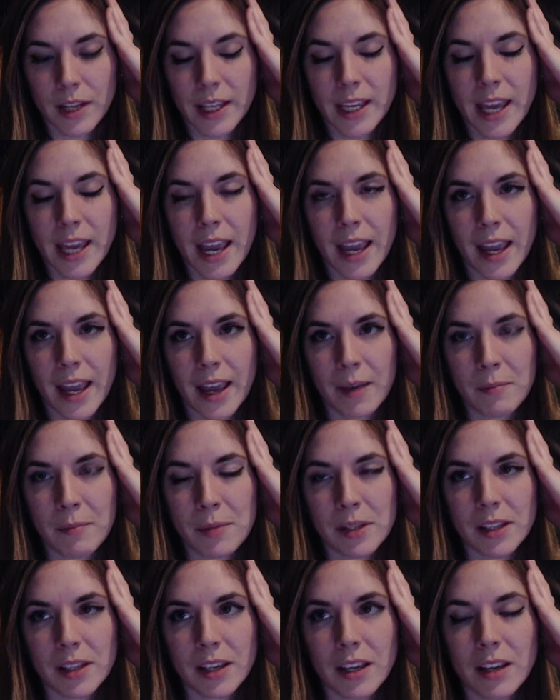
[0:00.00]
can't
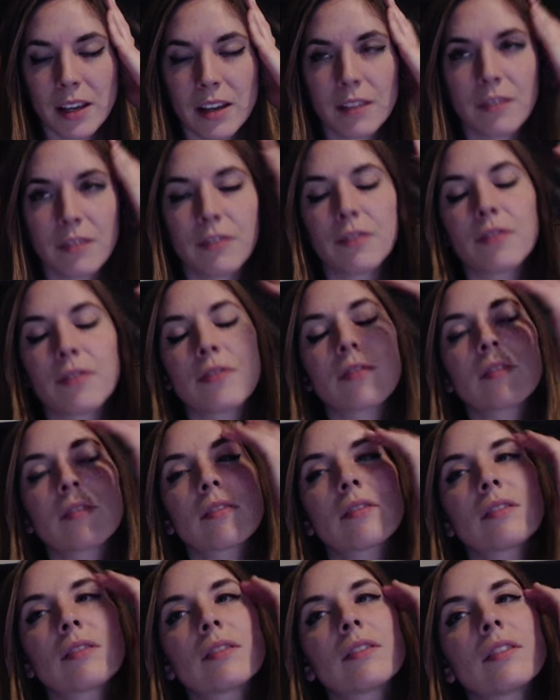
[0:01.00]
believe
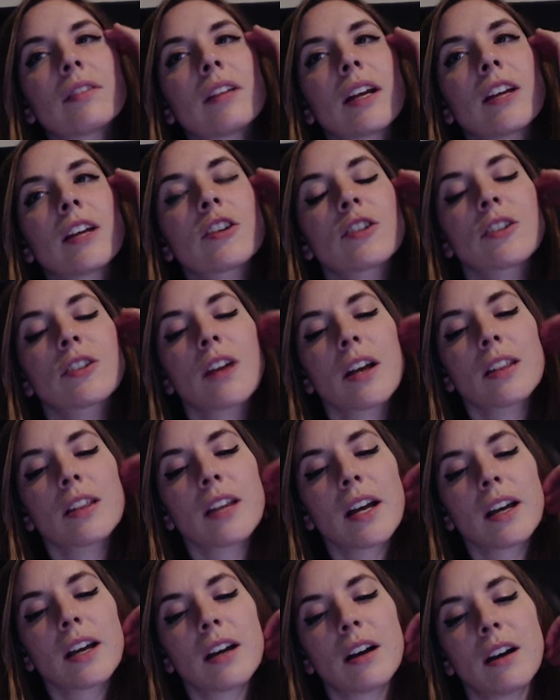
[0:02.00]
that I shot
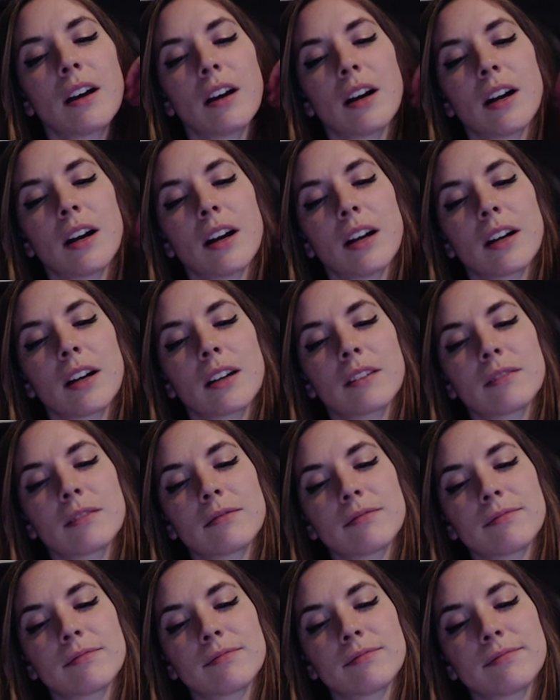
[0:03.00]
that car.
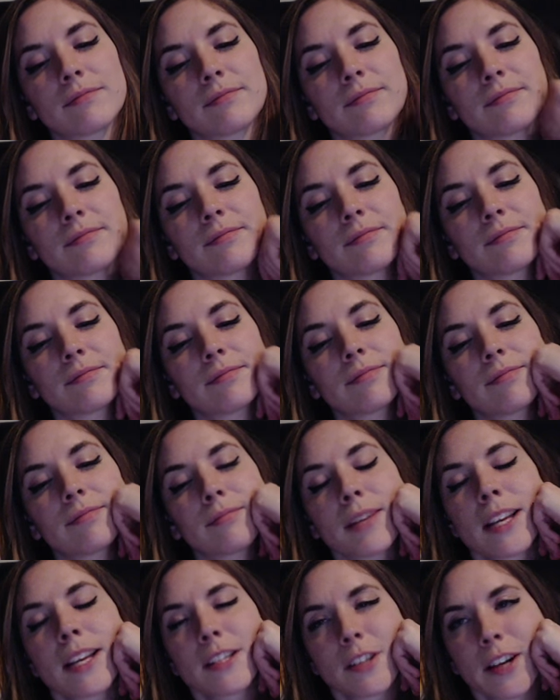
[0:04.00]

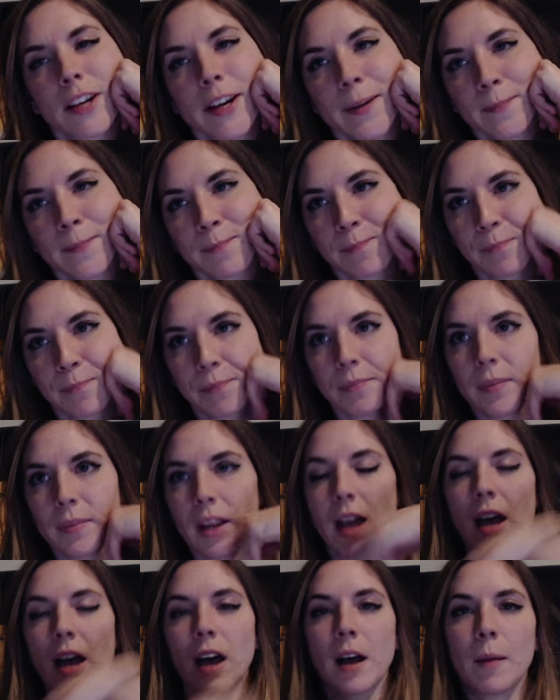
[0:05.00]
That's all right.
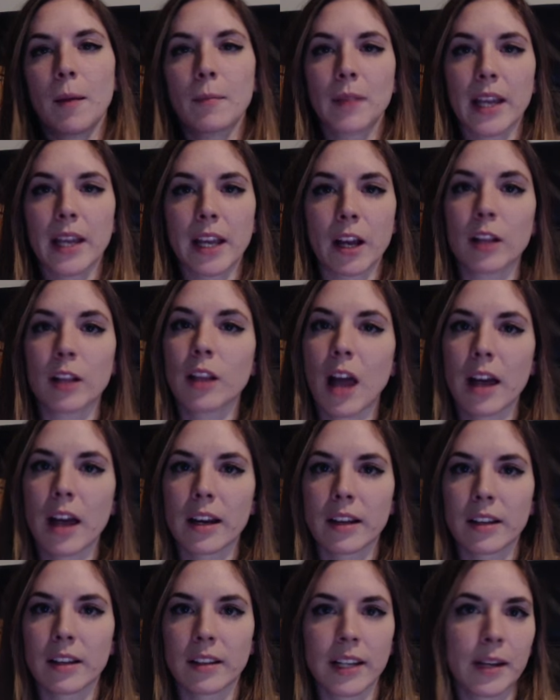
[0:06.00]
Like a lot
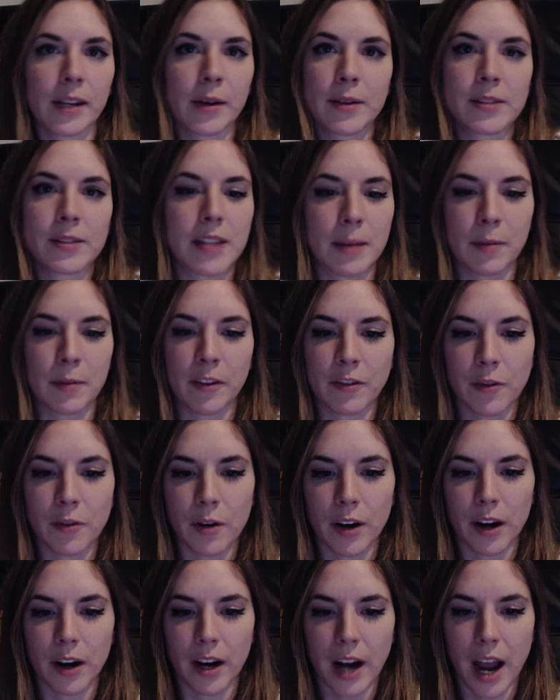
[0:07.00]
of, like I was saying
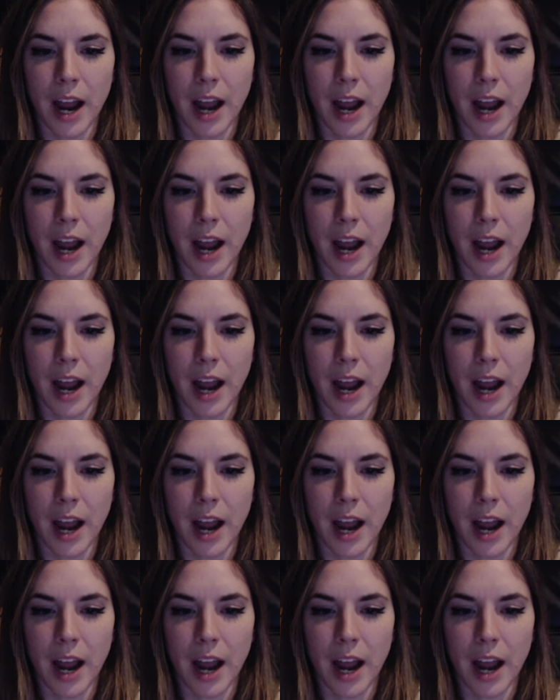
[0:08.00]
before,